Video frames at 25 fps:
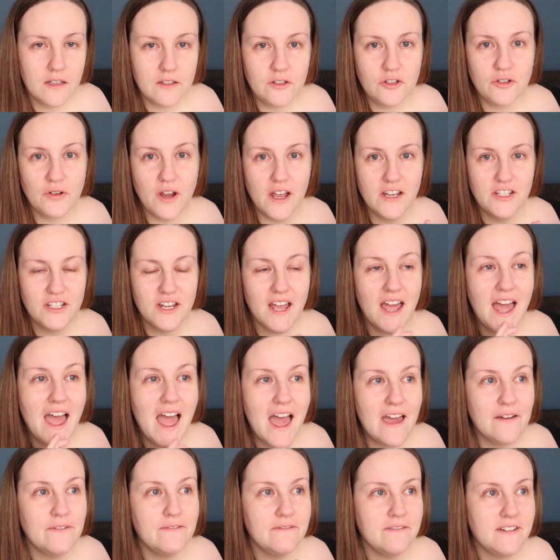Treasure
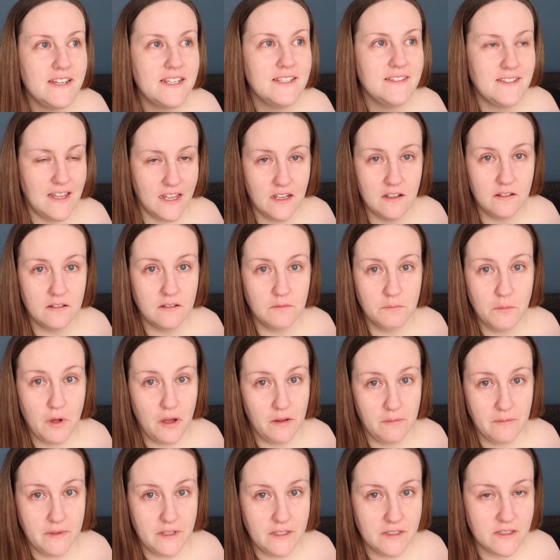every single
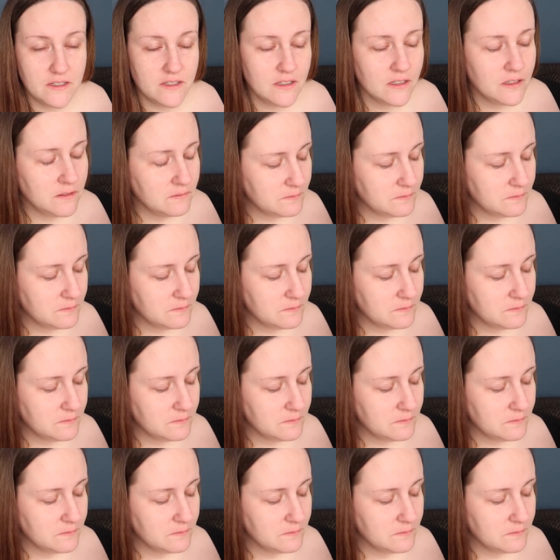moment.